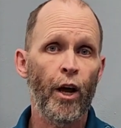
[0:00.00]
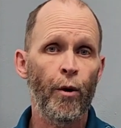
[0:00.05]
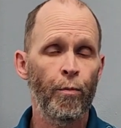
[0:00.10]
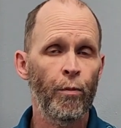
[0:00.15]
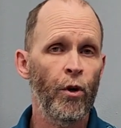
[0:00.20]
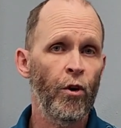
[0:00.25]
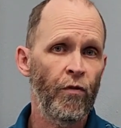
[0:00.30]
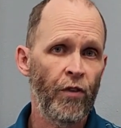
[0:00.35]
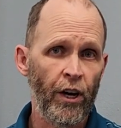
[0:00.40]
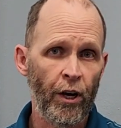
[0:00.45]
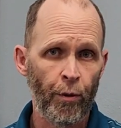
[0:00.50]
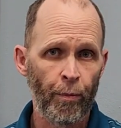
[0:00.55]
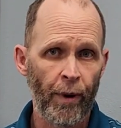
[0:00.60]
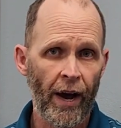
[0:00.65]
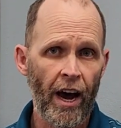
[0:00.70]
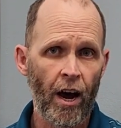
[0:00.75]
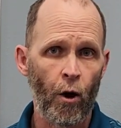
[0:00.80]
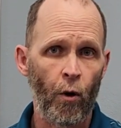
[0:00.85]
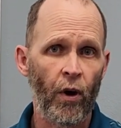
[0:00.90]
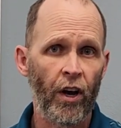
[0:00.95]
and moving
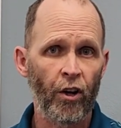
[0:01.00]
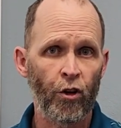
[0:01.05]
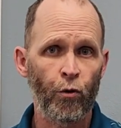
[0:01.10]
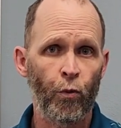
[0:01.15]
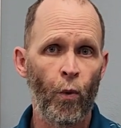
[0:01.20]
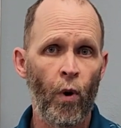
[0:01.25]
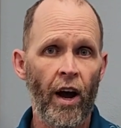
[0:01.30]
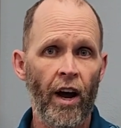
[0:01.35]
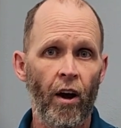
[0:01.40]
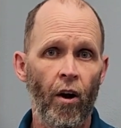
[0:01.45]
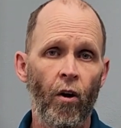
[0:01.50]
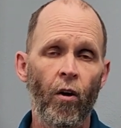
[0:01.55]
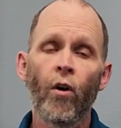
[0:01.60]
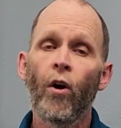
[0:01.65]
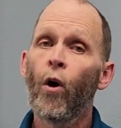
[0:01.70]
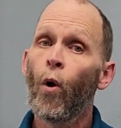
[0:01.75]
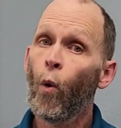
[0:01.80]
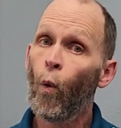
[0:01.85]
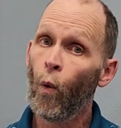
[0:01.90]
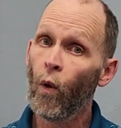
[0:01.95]
about as
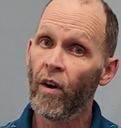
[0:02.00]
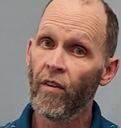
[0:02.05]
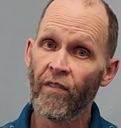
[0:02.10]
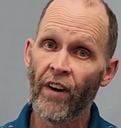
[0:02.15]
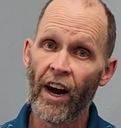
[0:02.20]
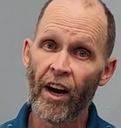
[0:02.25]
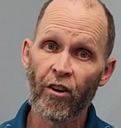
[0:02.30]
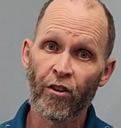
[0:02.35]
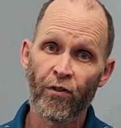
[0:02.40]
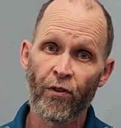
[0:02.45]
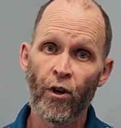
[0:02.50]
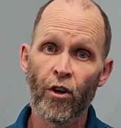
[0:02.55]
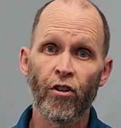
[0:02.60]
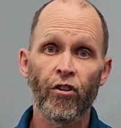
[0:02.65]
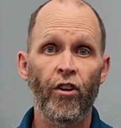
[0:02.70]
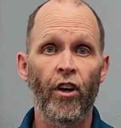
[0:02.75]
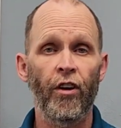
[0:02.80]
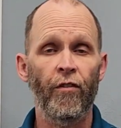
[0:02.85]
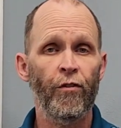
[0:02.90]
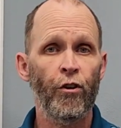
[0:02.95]
well, or vice
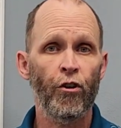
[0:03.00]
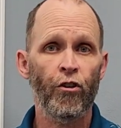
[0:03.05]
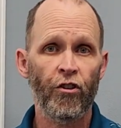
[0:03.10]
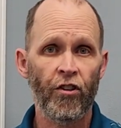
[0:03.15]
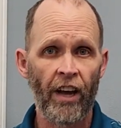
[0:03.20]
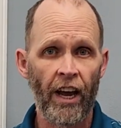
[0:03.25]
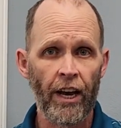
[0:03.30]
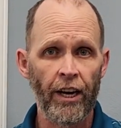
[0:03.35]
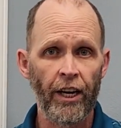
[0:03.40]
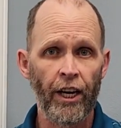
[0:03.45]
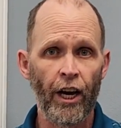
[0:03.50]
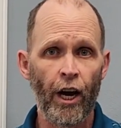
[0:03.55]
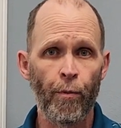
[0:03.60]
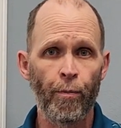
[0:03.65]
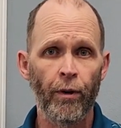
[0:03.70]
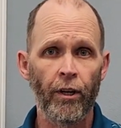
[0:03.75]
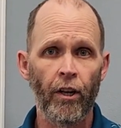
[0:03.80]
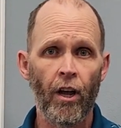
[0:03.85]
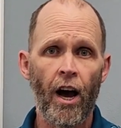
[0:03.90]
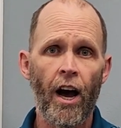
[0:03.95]
versa. If you're standing
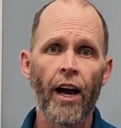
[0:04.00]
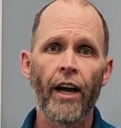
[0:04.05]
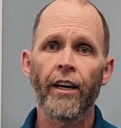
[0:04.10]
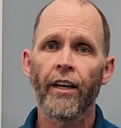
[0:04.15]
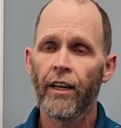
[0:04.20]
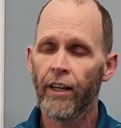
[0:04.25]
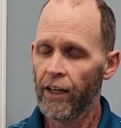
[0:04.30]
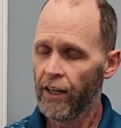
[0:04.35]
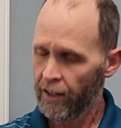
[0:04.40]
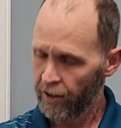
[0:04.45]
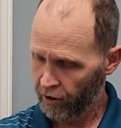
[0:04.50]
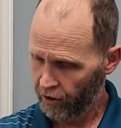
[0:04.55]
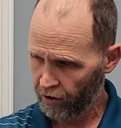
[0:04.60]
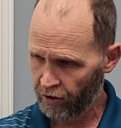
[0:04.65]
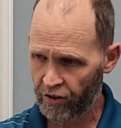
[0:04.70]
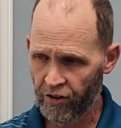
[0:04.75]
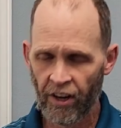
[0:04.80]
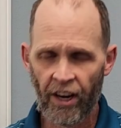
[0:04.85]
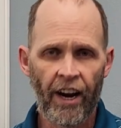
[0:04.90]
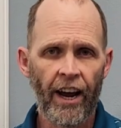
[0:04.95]
up a lot,
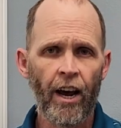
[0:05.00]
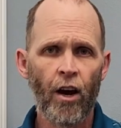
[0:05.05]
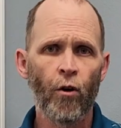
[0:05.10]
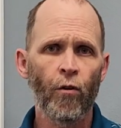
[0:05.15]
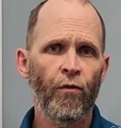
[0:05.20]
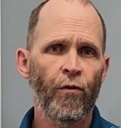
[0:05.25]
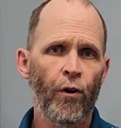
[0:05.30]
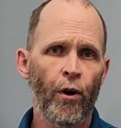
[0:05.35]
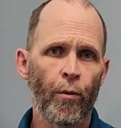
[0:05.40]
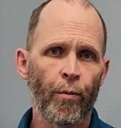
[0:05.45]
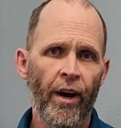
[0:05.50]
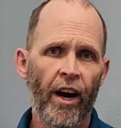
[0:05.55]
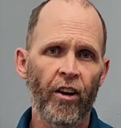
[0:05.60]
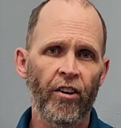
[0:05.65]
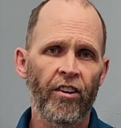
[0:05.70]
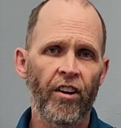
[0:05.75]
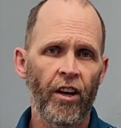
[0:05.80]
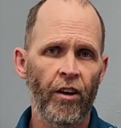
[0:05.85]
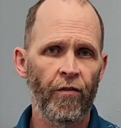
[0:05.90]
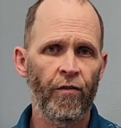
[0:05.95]
sit down for
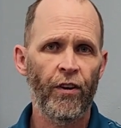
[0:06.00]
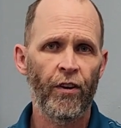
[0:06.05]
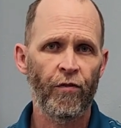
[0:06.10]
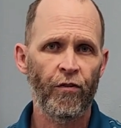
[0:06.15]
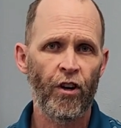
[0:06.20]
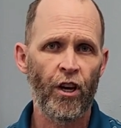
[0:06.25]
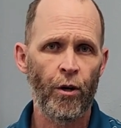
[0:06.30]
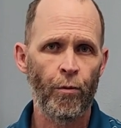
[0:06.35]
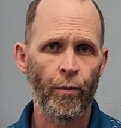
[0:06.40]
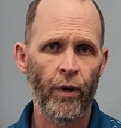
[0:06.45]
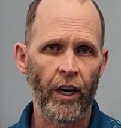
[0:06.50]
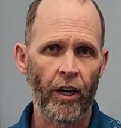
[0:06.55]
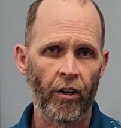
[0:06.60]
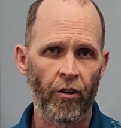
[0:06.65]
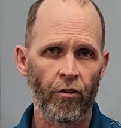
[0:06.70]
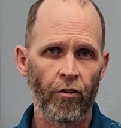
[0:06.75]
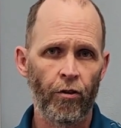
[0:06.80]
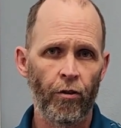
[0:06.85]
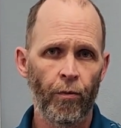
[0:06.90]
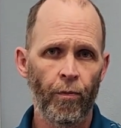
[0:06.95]
about 10, 15
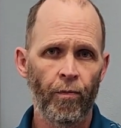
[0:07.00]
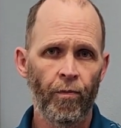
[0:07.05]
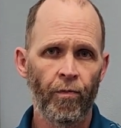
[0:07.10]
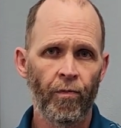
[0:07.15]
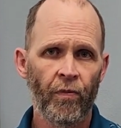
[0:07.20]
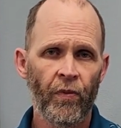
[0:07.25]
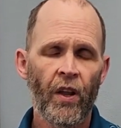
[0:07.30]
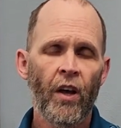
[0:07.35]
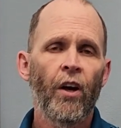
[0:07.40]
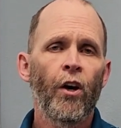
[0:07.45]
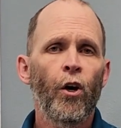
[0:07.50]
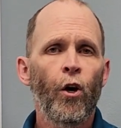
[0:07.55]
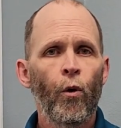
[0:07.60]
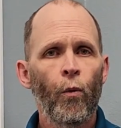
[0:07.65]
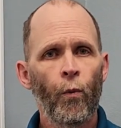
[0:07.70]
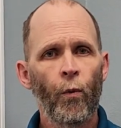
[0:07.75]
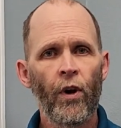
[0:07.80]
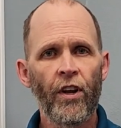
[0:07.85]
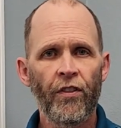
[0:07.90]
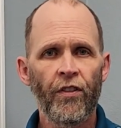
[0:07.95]
minutes.
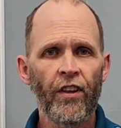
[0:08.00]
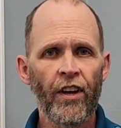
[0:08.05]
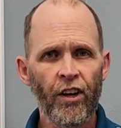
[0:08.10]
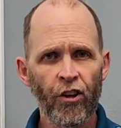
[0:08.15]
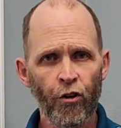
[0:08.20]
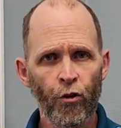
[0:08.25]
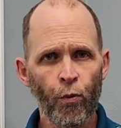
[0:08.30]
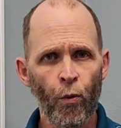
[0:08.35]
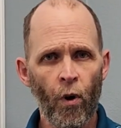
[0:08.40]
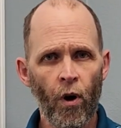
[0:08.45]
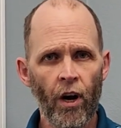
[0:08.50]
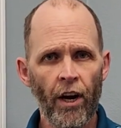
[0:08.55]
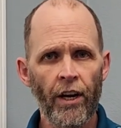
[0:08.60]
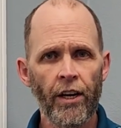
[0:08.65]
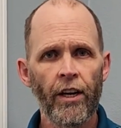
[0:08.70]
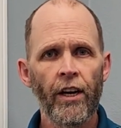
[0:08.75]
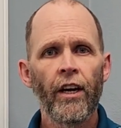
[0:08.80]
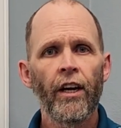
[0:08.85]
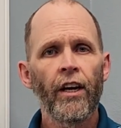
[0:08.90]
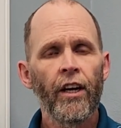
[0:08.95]
With this
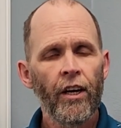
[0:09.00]
one,